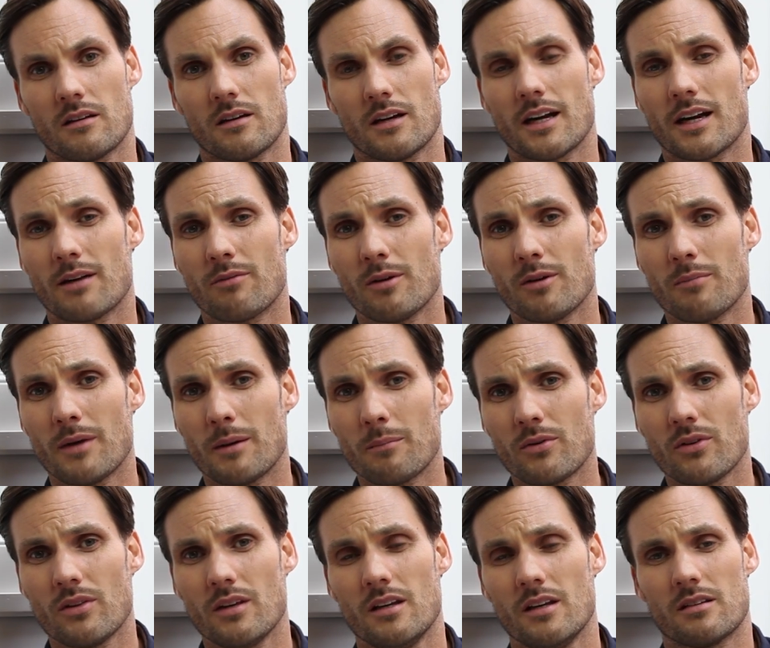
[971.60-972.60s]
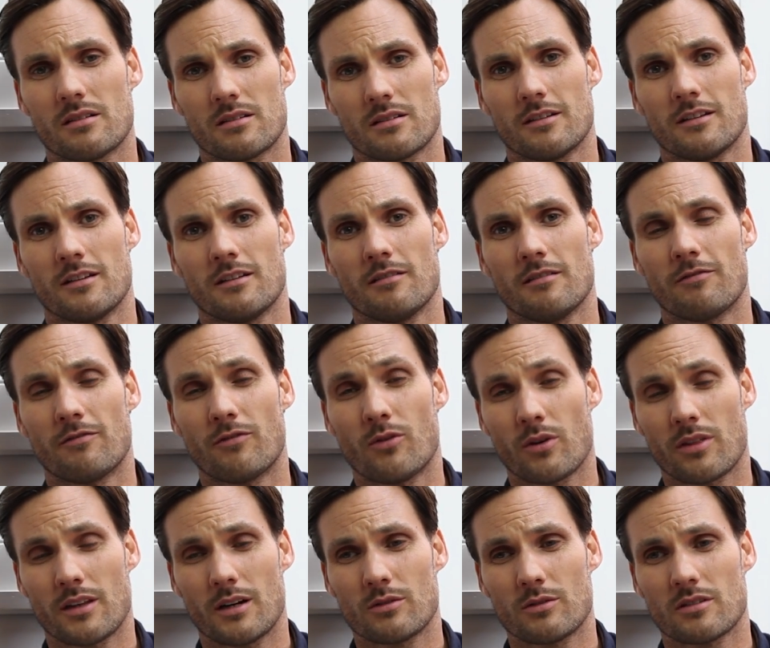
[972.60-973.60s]
And I remember these
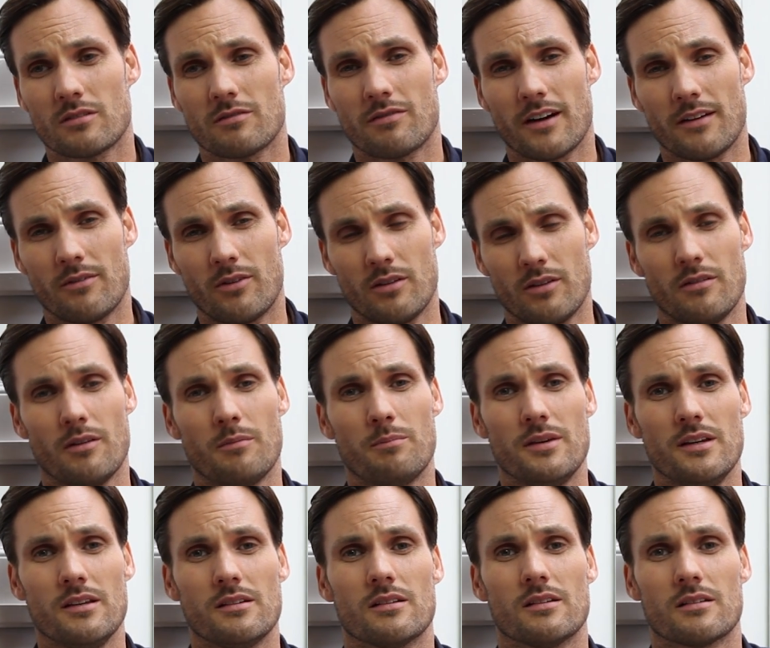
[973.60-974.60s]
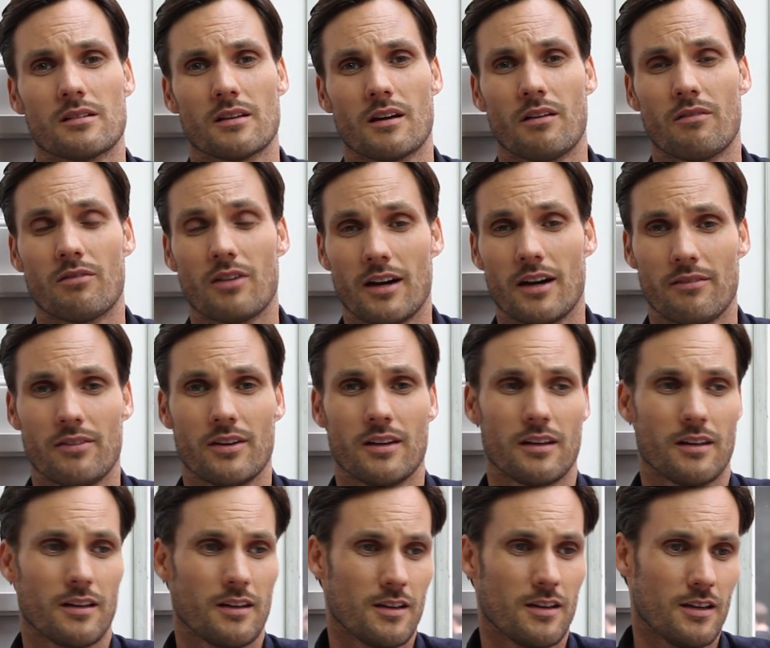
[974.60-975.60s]
4,500 pieces
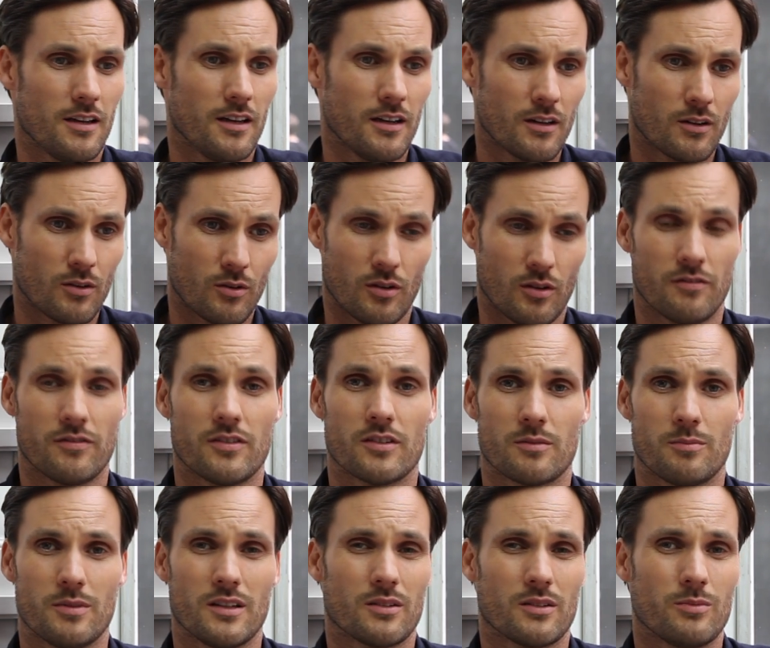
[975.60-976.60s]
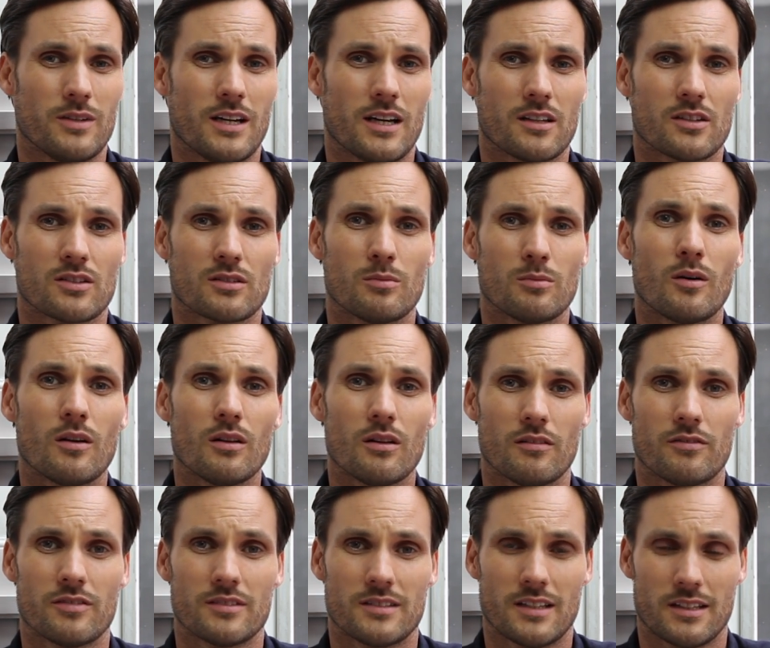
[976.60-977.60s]
arriving in our office, because we had a small
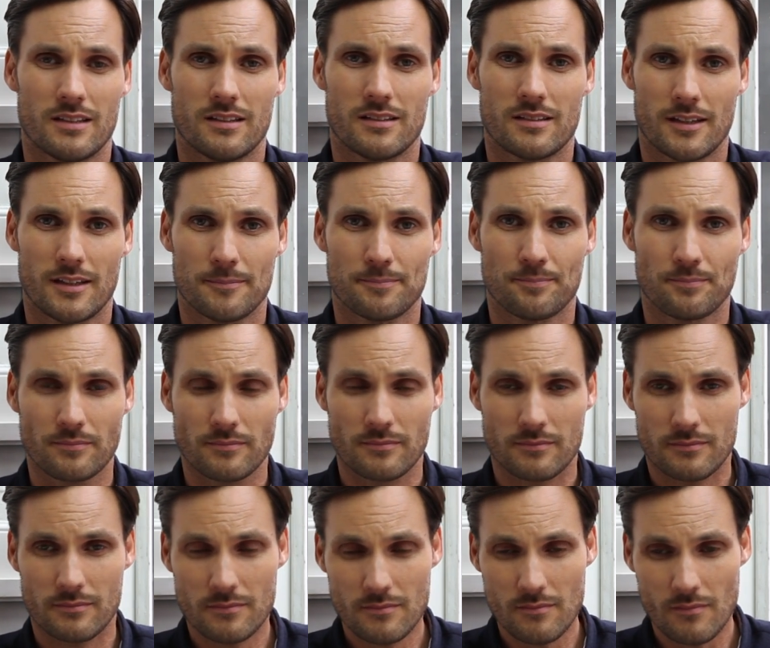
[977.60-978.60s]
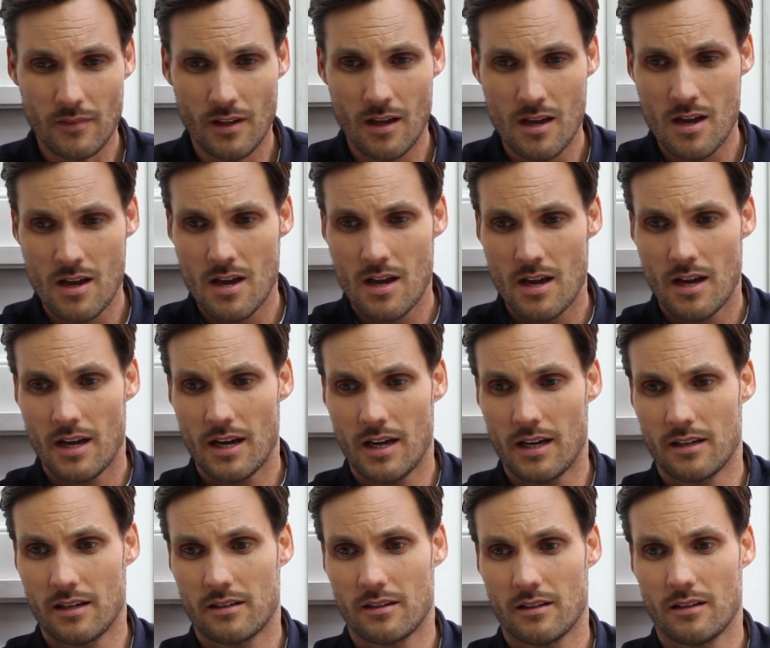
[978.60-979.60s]
office at the time.
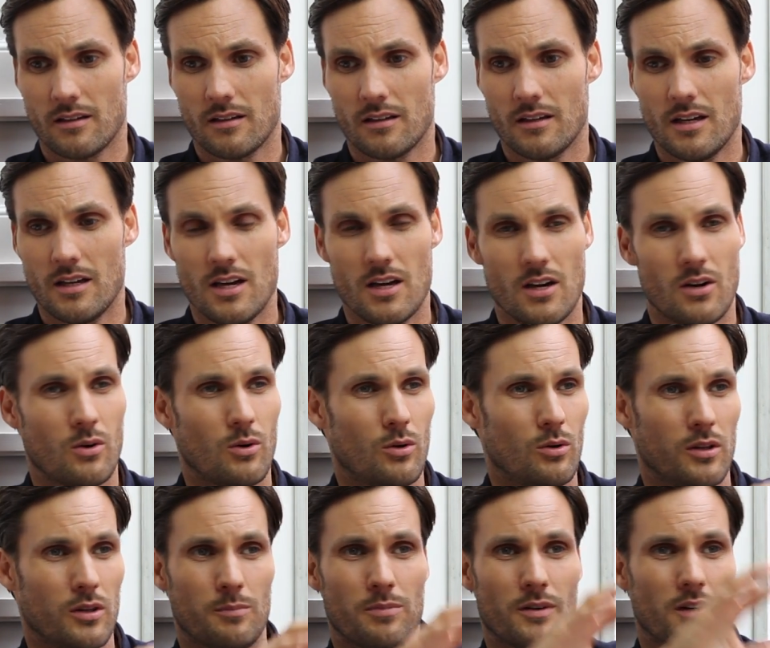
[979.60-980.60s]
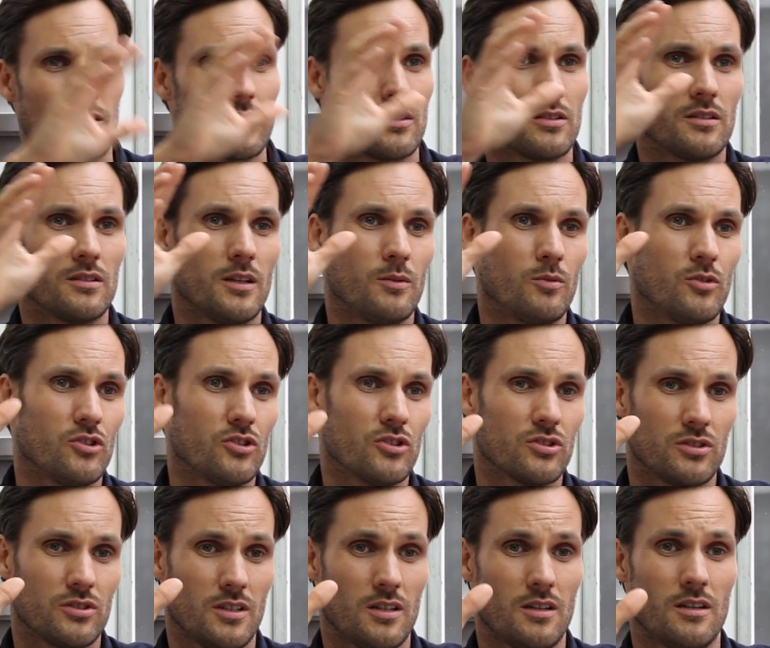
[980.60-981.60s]
And all the boxes, they were
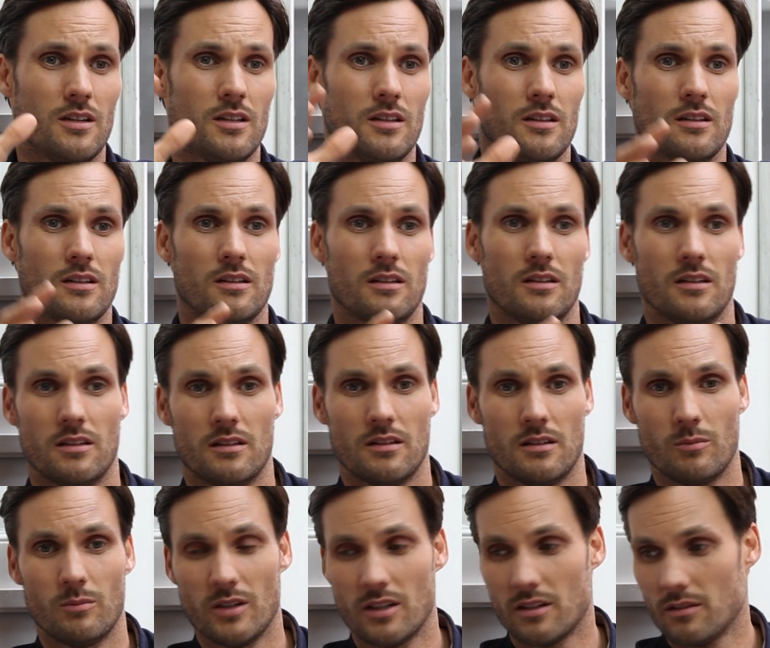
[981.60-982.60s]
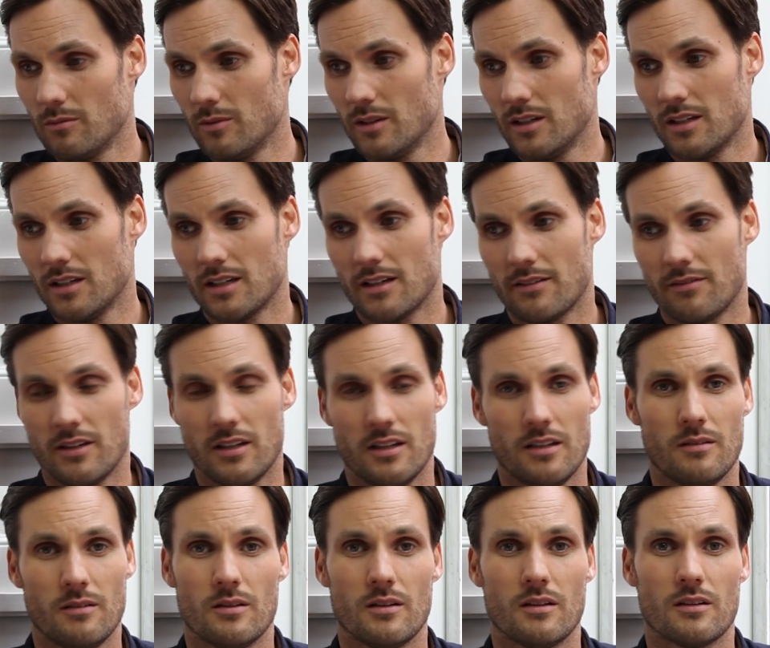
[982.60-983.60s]
just there we didn't have
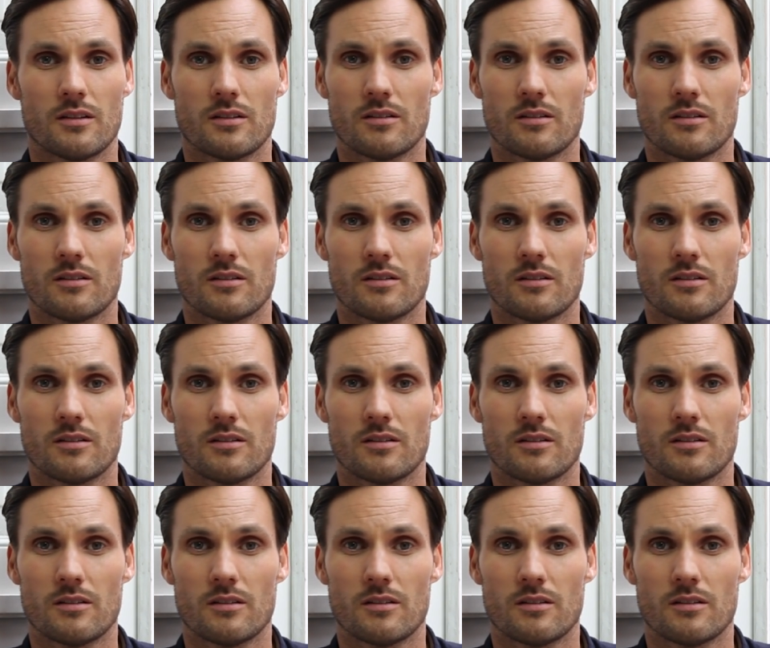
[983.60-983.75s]
any